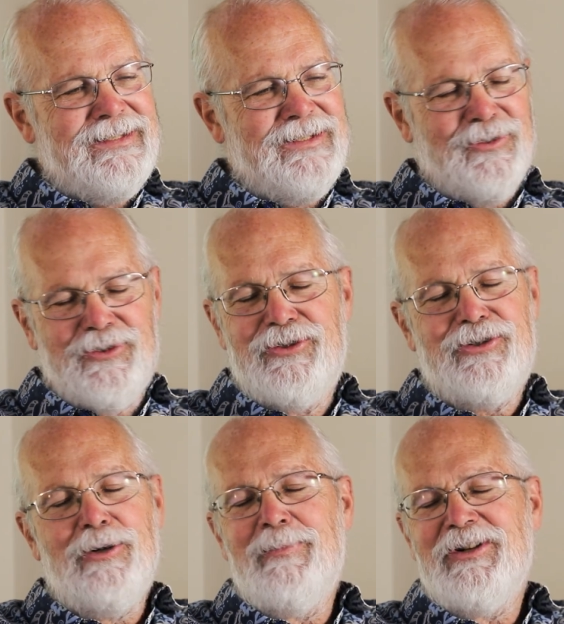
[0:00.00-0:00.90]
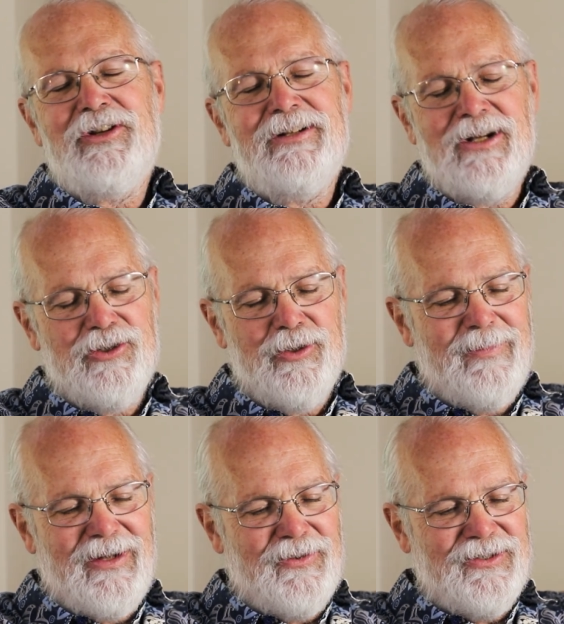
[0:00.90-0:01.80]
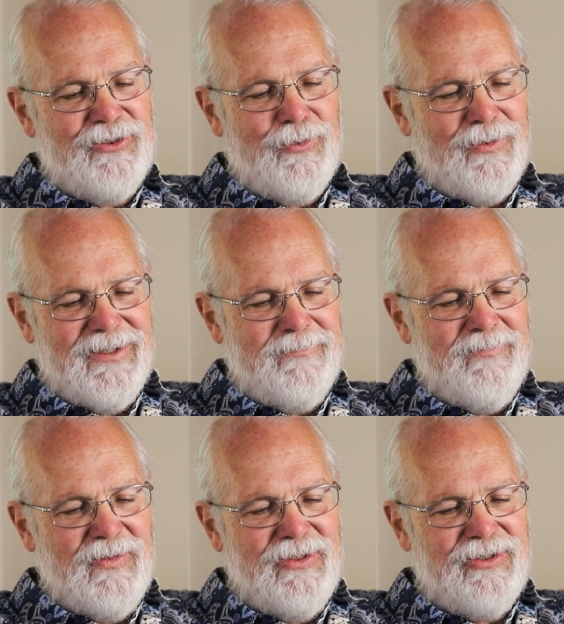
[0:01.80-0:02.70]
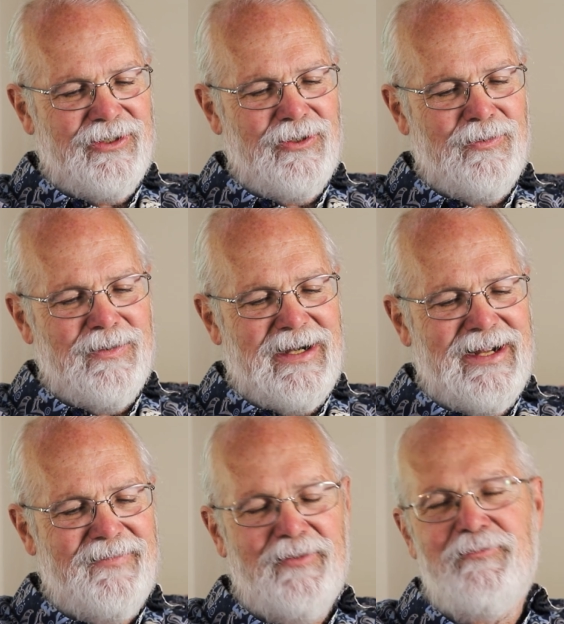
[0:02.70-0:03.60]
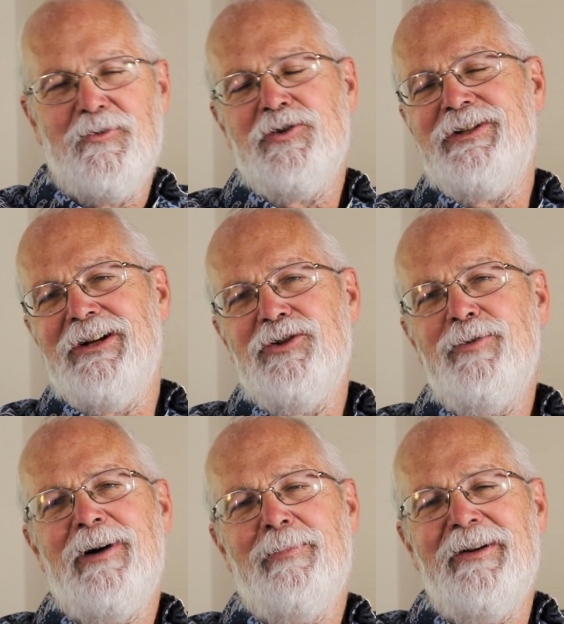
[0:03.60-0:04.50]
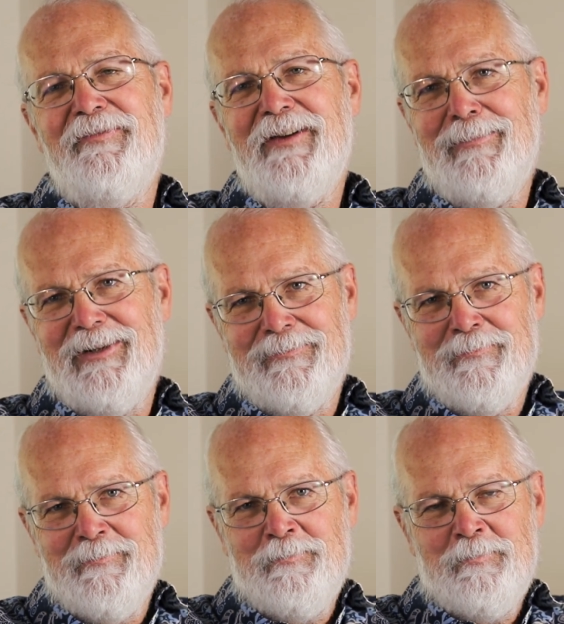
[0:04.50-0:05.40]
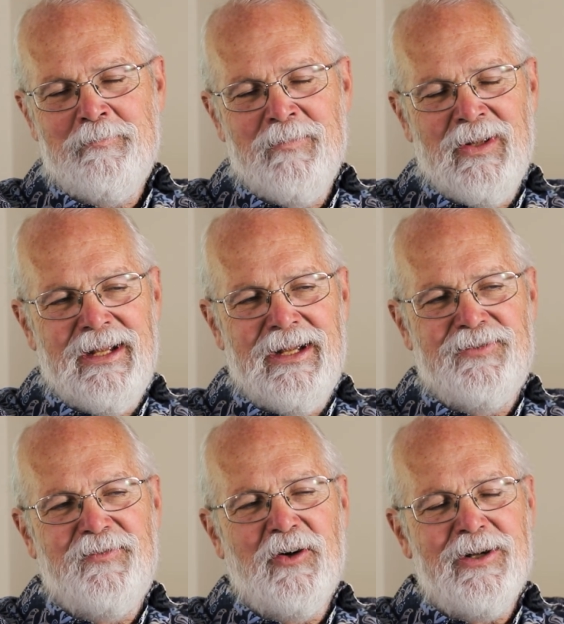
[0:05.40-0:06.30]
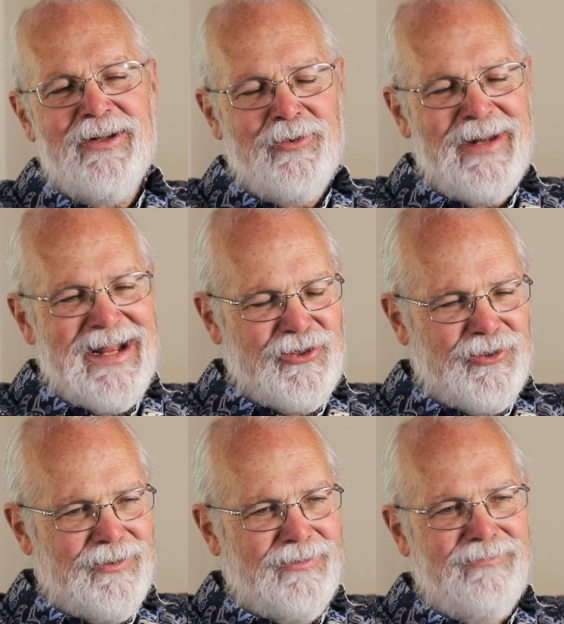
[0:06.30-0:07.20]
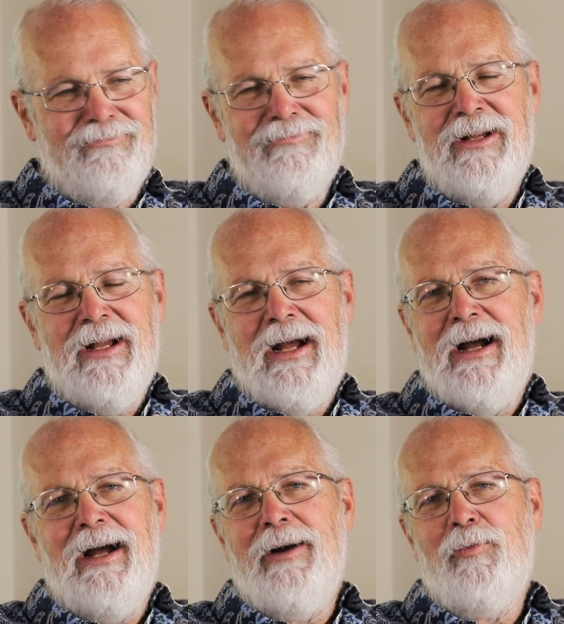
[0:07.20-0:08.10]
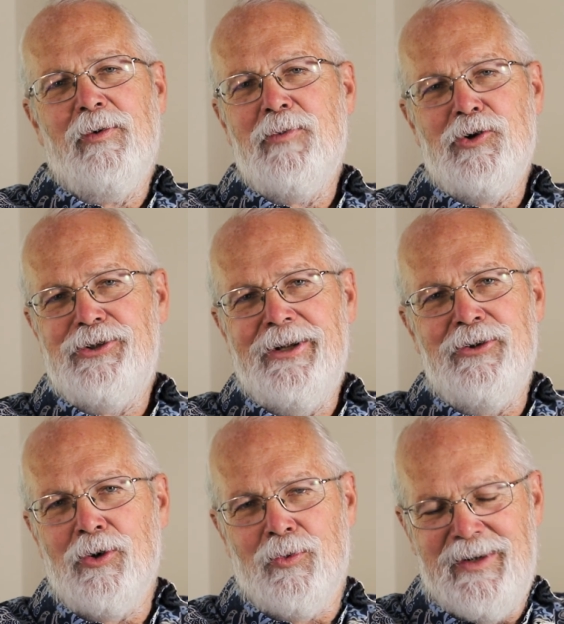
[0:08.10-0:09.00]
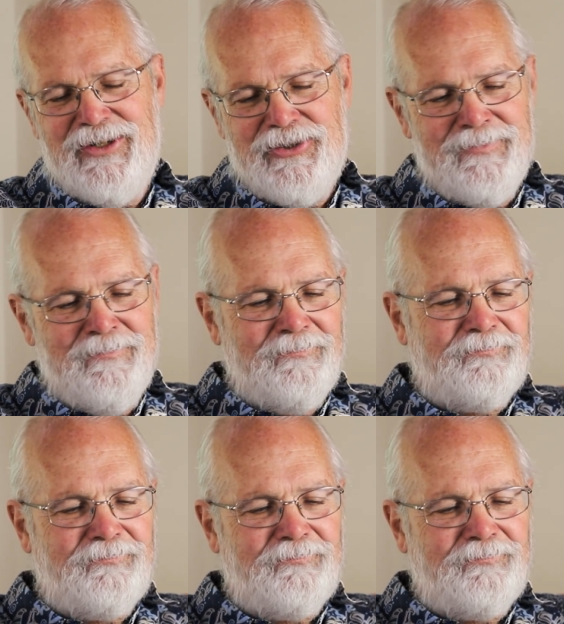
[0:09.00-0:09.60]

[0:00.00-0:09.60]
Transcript: There's so much to tell you about this story. So I have to first tell you about my family. It's very international. We're mostly Norwegian.